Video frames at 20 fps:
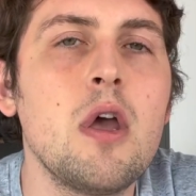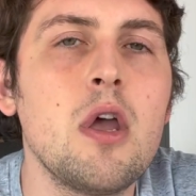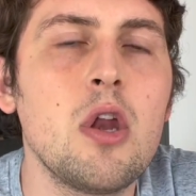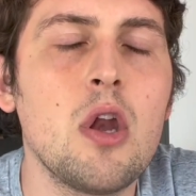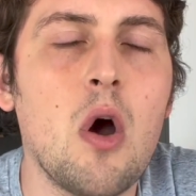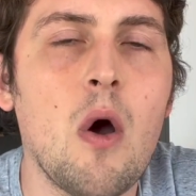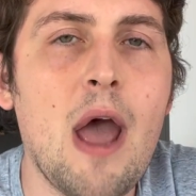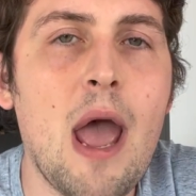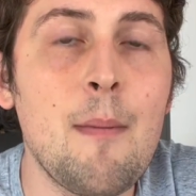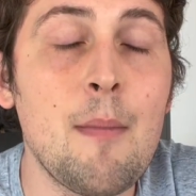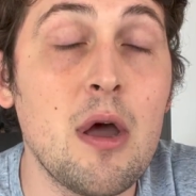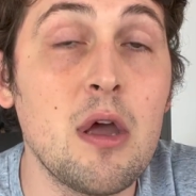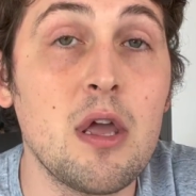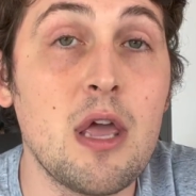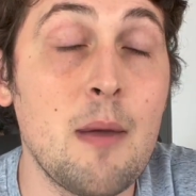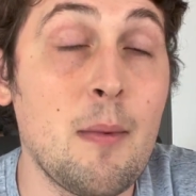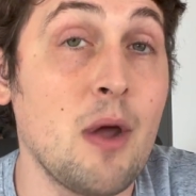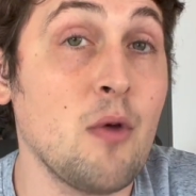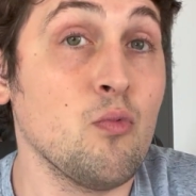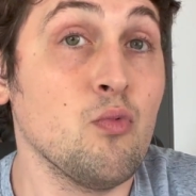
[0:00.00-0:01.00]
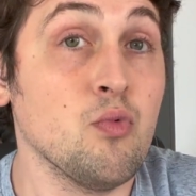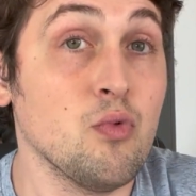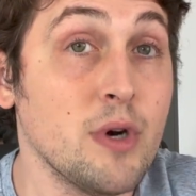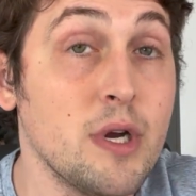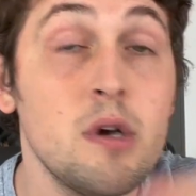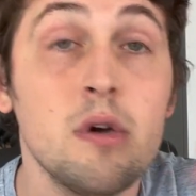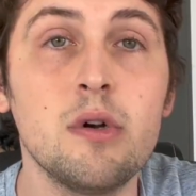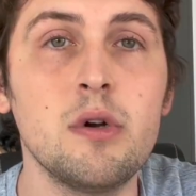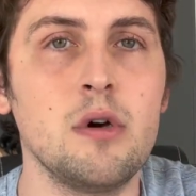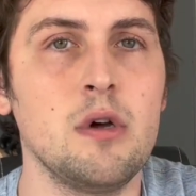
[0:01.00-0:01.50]
Am I
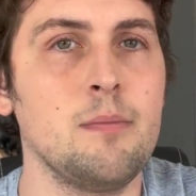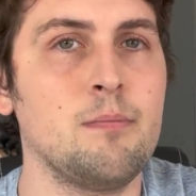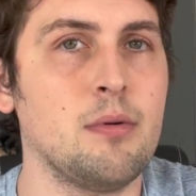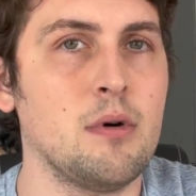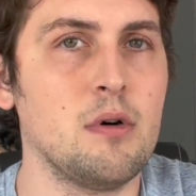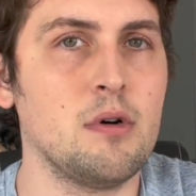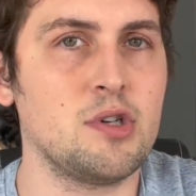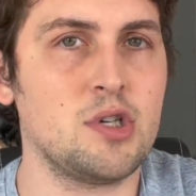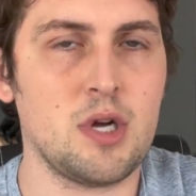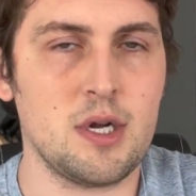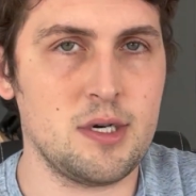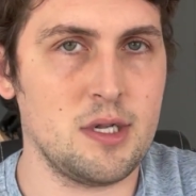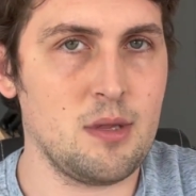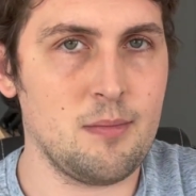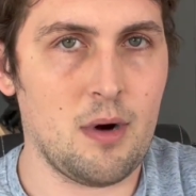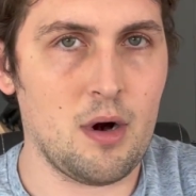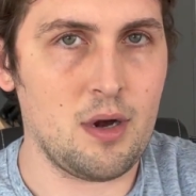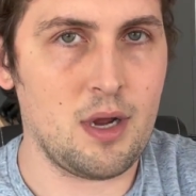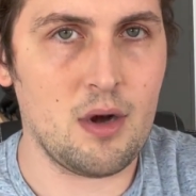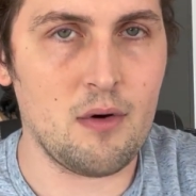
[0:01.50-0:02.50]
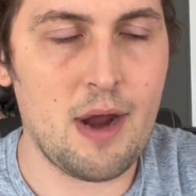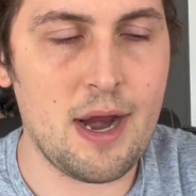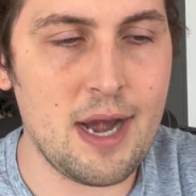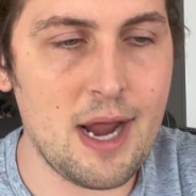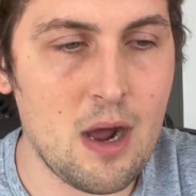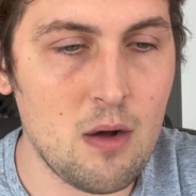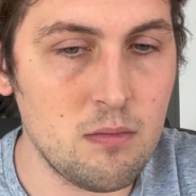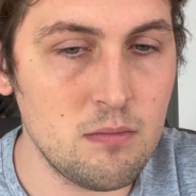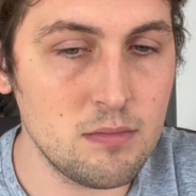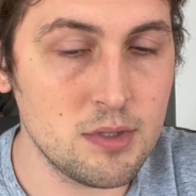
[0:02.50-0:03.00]
really bullish onto the market right
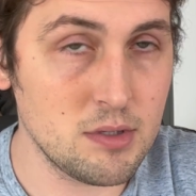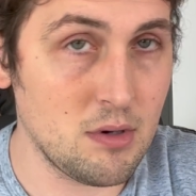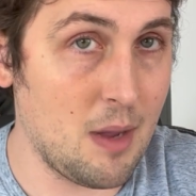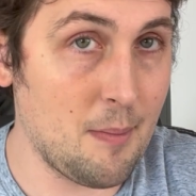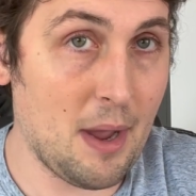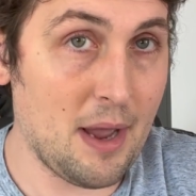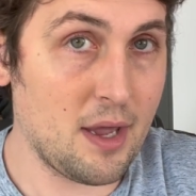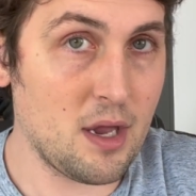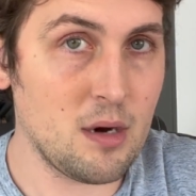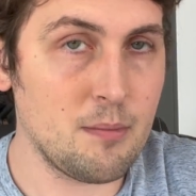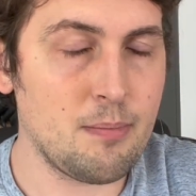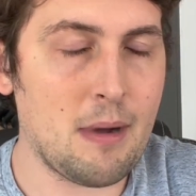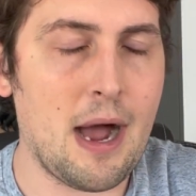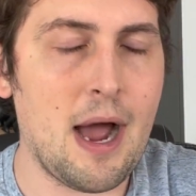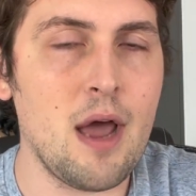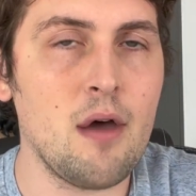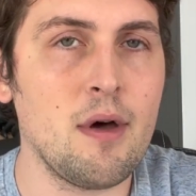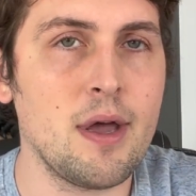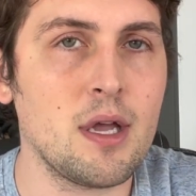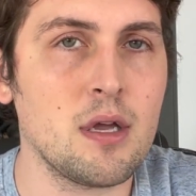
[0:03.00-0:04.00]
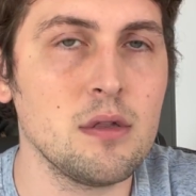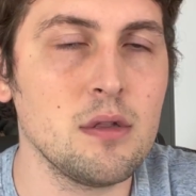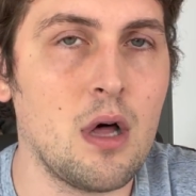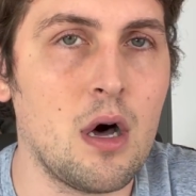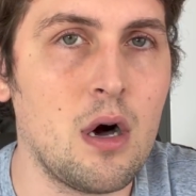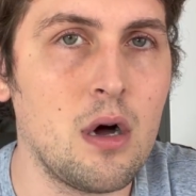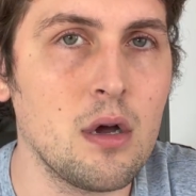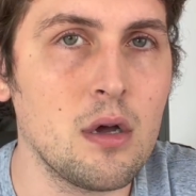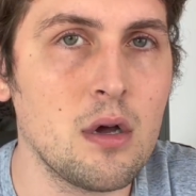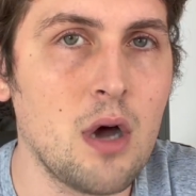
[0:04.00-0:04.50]
now? So am I going to buy like a
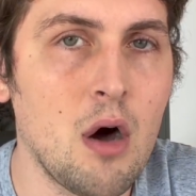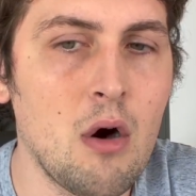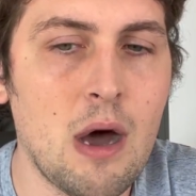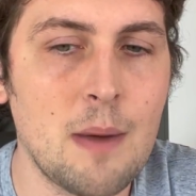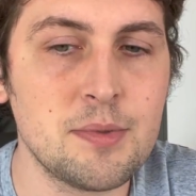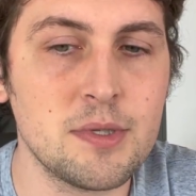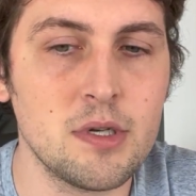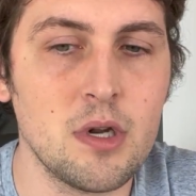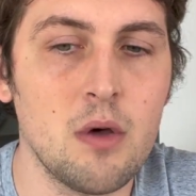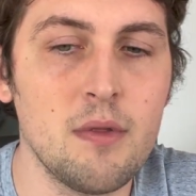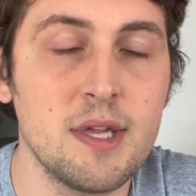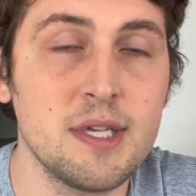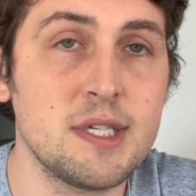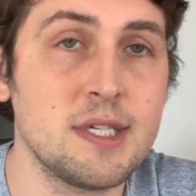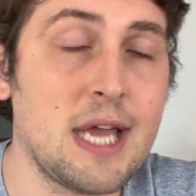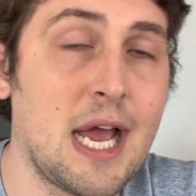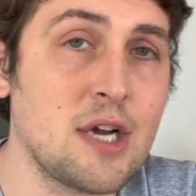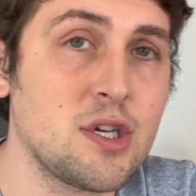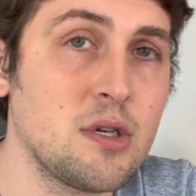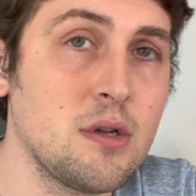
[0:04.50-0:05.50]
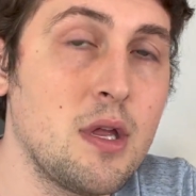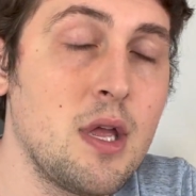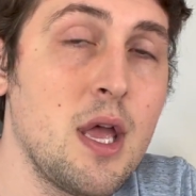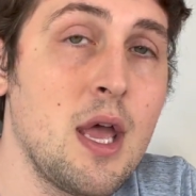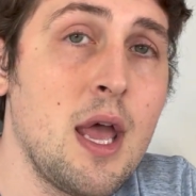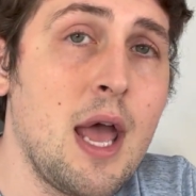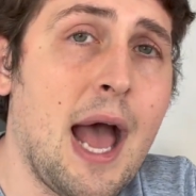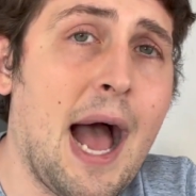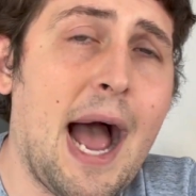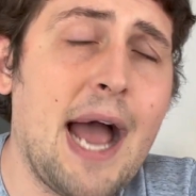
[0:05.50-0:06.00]
long call option? This is actually,
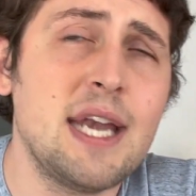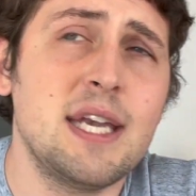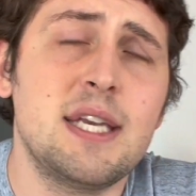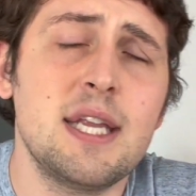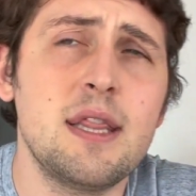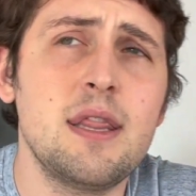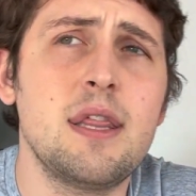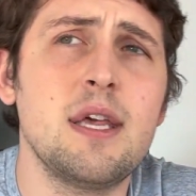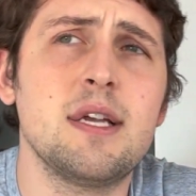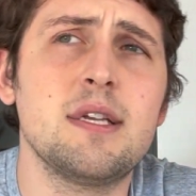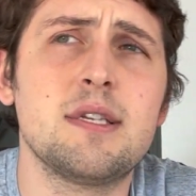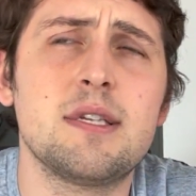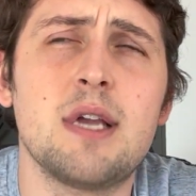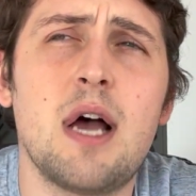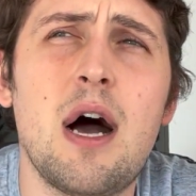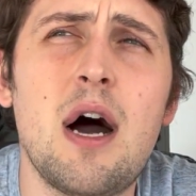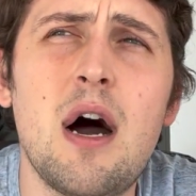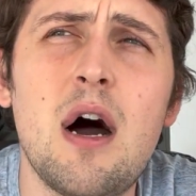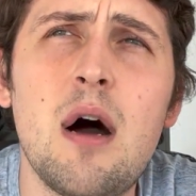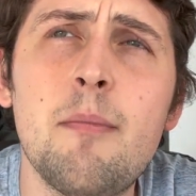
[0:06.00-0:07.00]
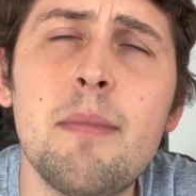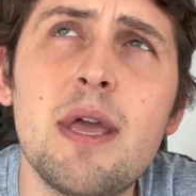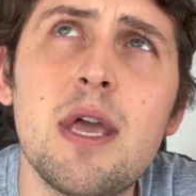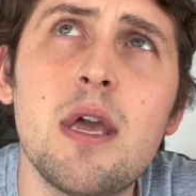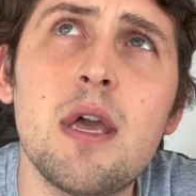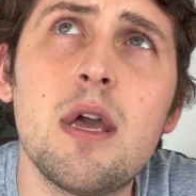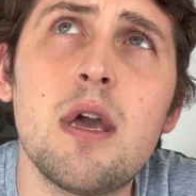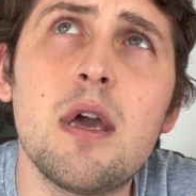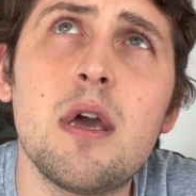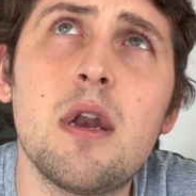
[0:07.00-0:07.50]
I did this
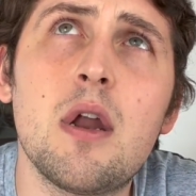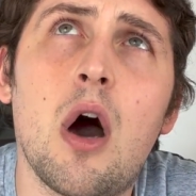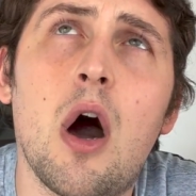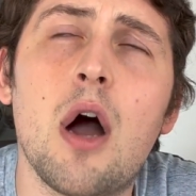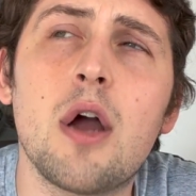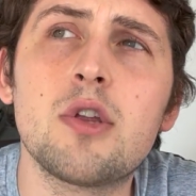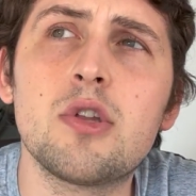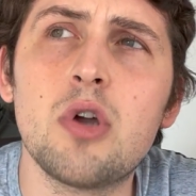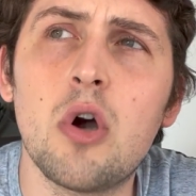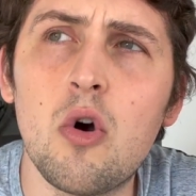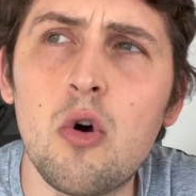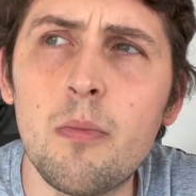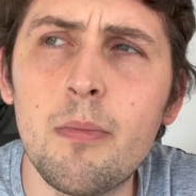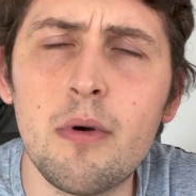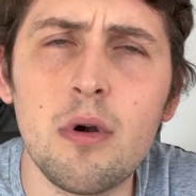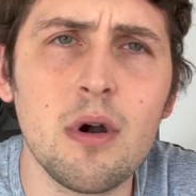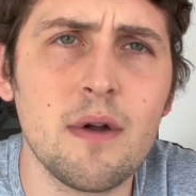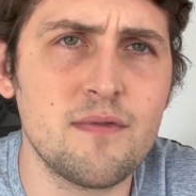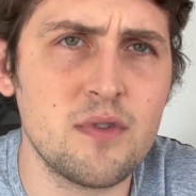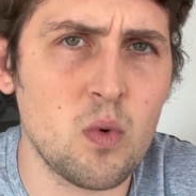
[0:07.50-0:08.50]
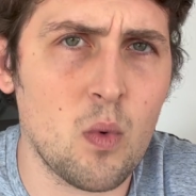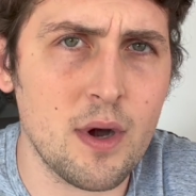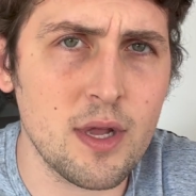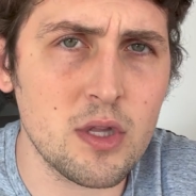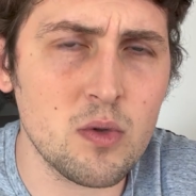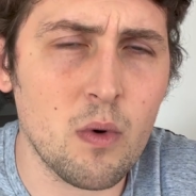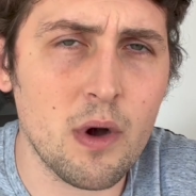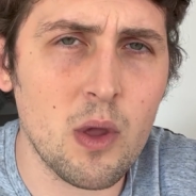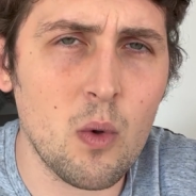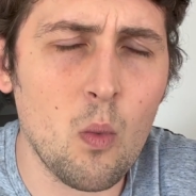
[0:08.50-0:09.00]
in October of
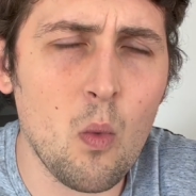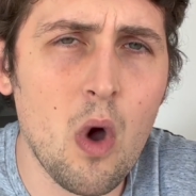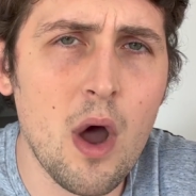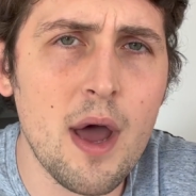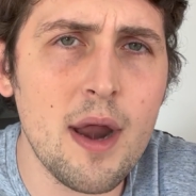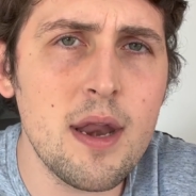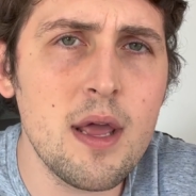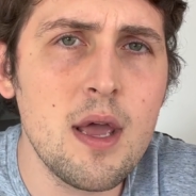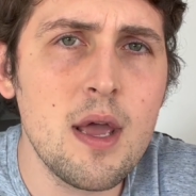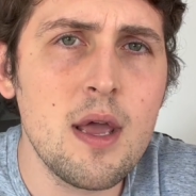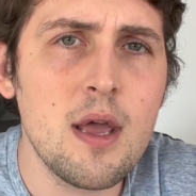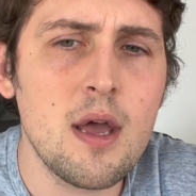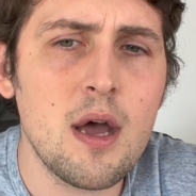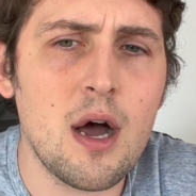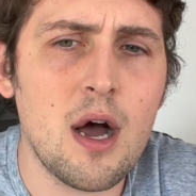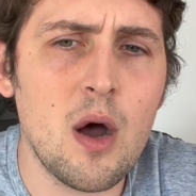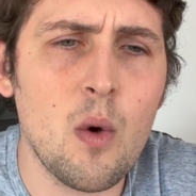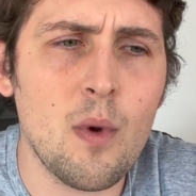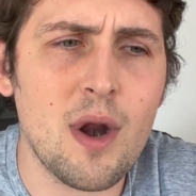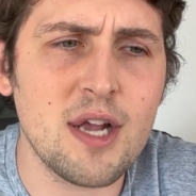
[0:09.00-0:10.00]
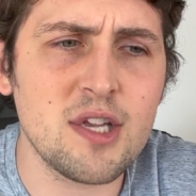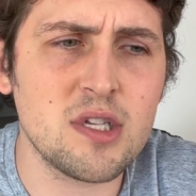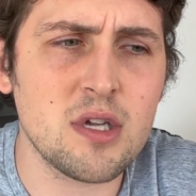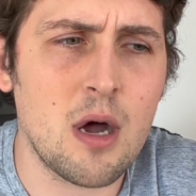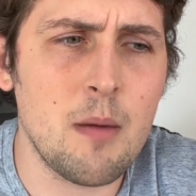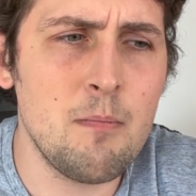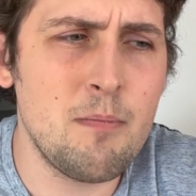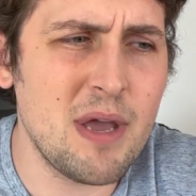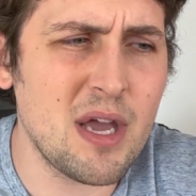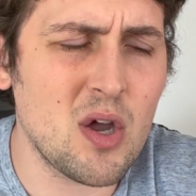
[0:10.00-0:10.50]
2021 when I
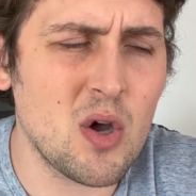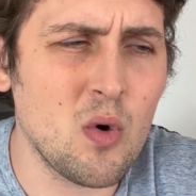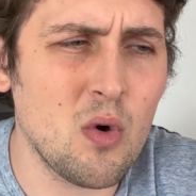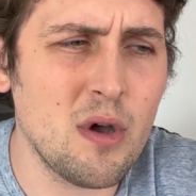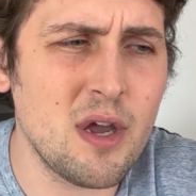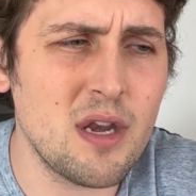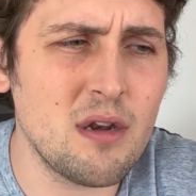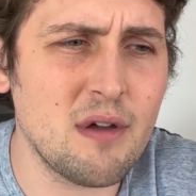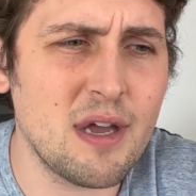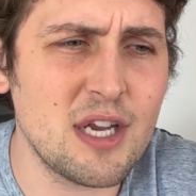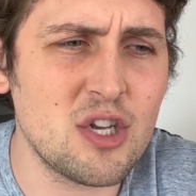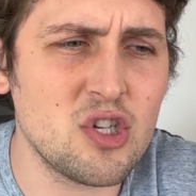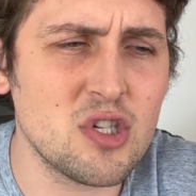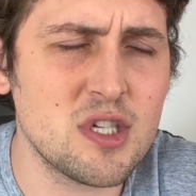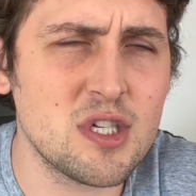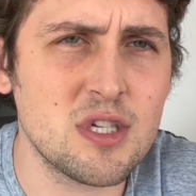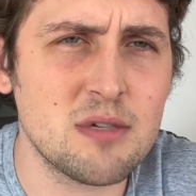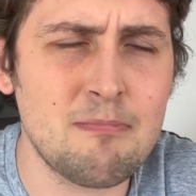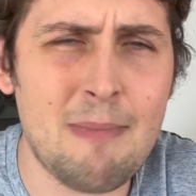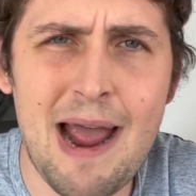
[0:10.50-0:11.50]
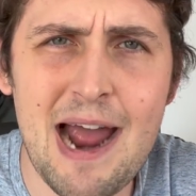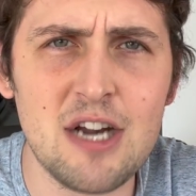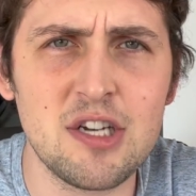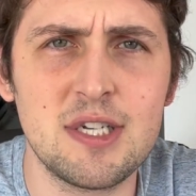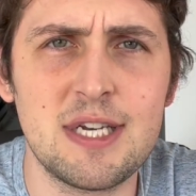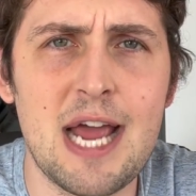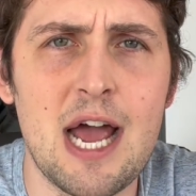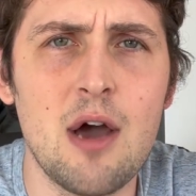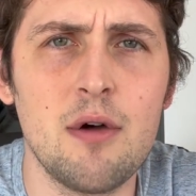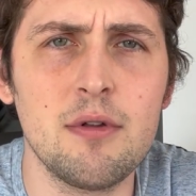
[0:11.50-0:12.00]
saw Bitcoin like just smash
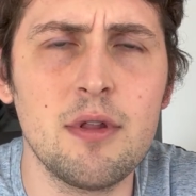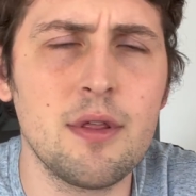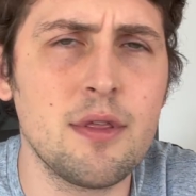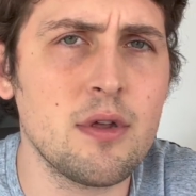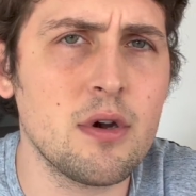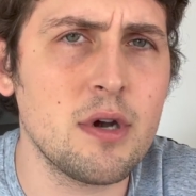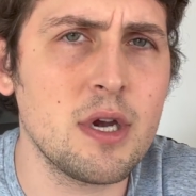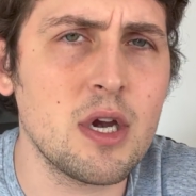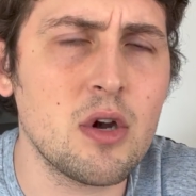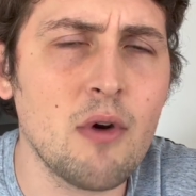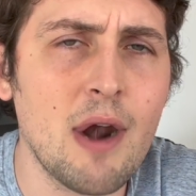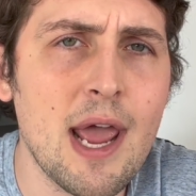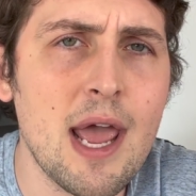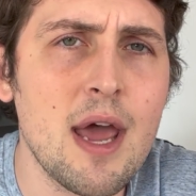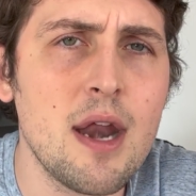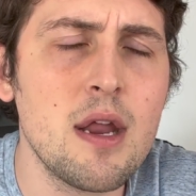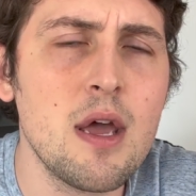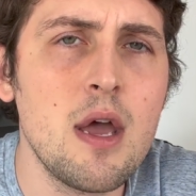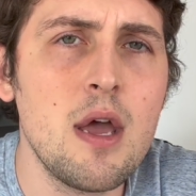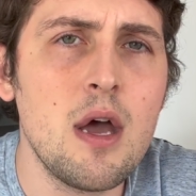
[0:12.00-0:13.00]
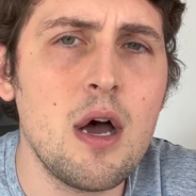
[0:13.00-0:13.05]
down to 30 grand.